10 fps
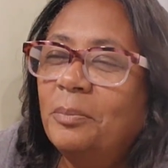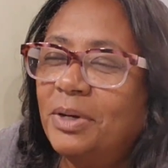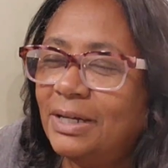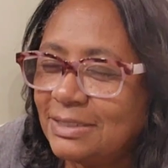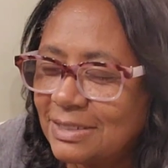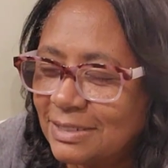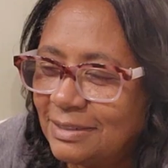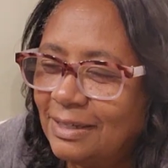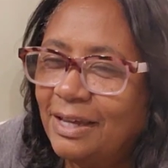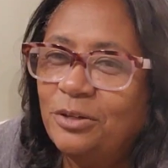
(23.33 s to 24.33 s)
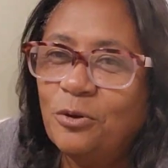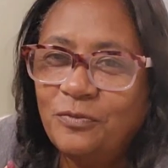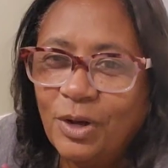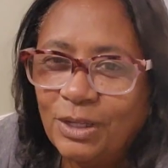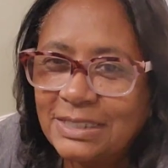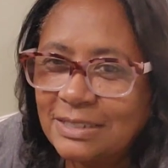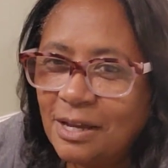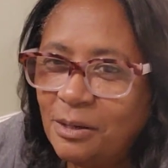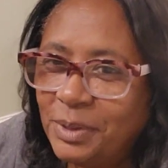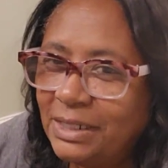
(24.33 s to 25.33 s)
But I know fall is
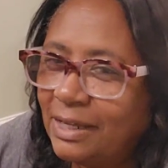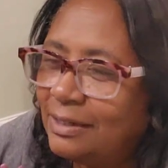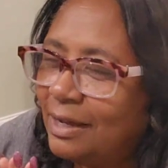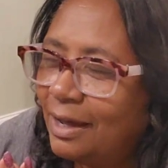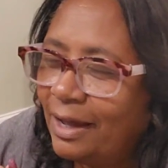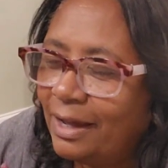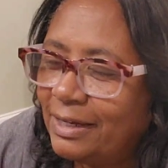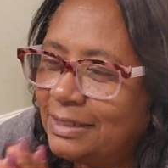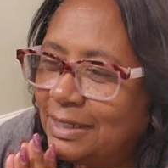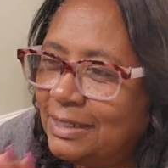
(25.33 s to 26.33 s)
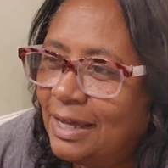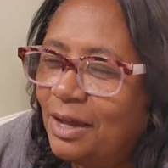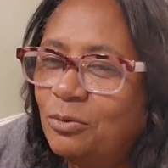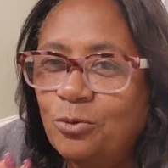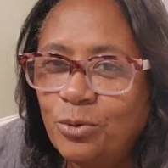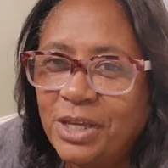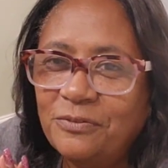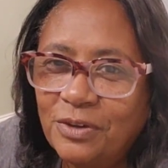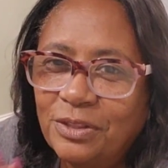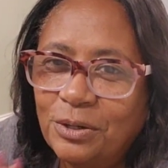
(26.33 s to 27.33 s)
coming and I cannot
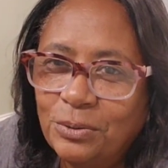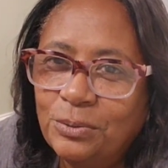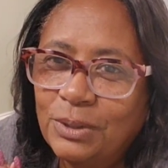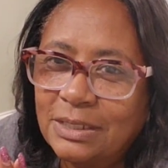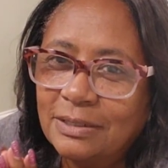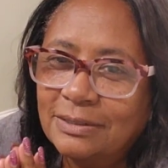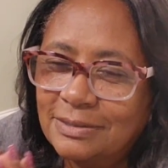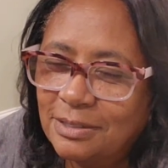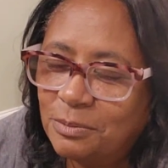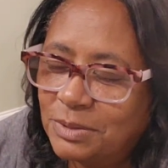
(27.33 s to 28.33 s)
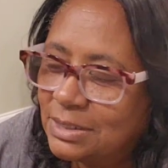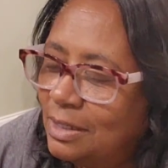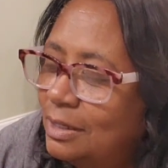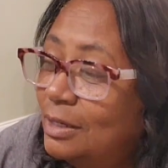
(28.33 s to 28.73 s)
wait for the cooler temps.